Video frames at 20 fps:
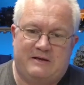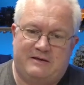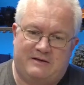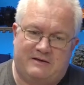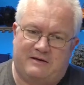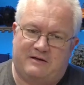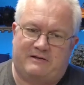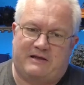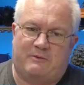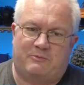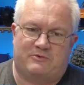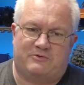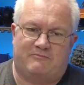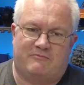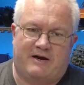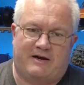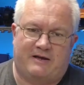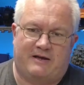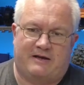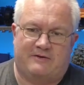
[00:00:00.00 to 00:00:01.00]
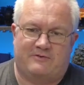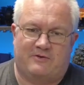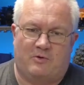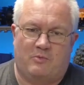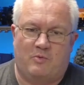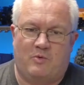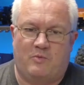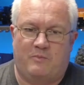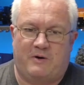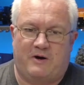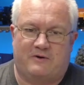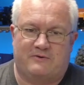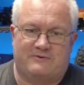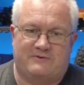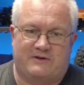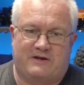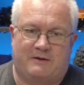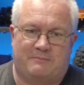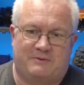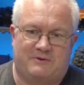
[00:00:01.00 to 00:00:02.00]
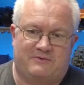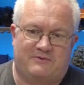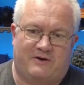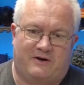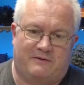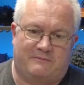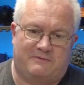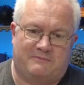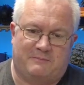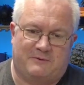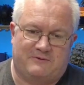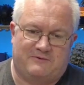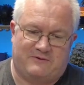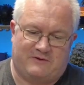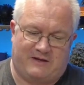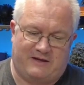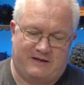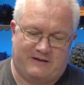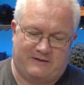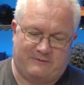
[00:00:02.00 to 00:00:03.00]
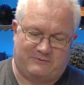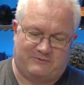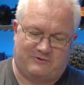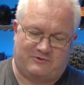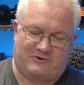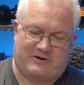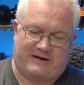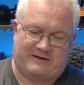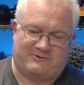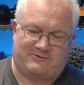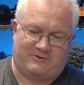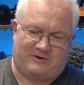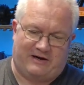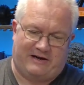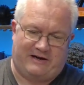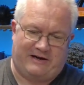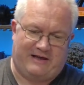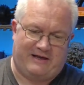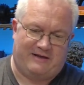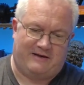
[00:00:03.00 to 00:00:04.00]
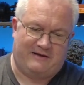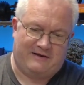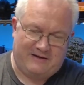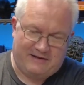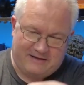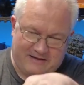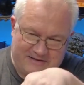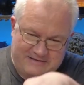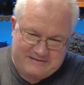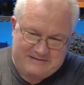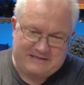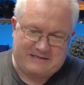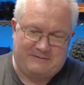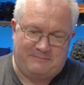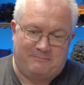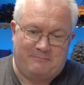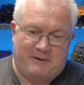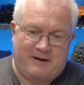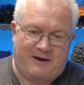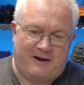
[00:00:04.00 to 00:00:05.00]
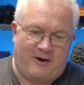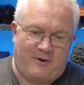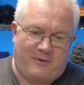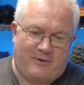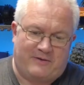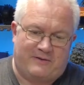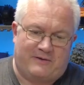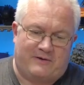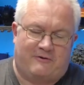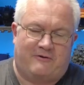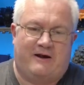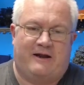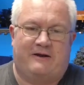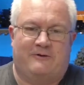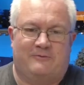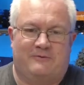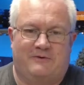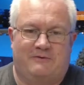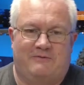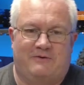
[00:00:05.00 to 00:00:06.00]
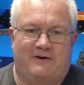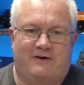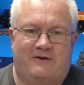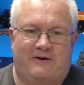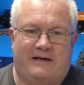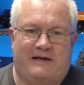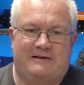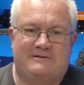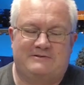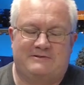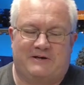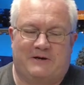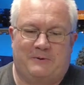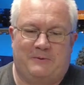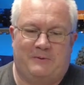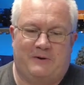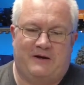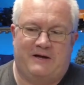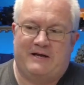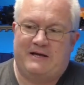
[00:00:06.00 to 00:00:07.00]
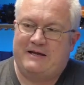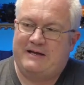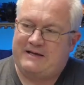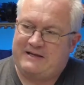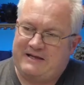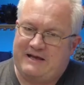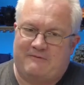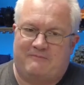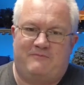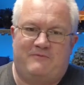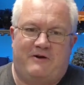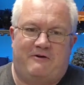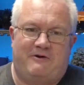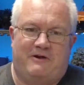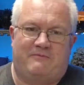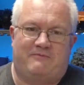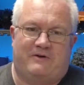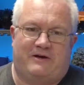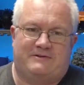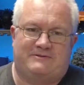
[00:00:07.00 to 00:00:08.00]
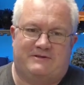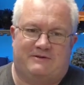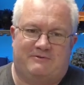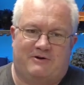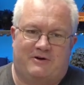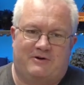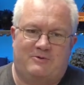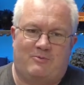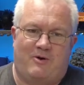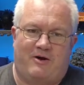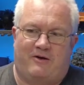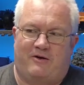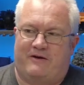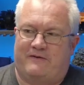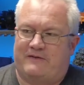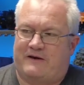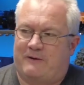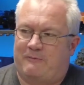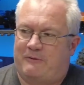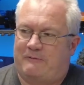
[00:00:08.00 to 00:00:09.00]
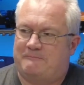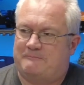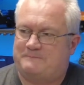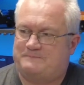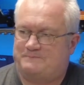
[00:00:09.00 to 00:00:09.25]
That wasn't running as I walked past a couple of times, but yeah, there was a track sort of lit deep below in the ground, if you like. So yeah, very effective. I quite like that one.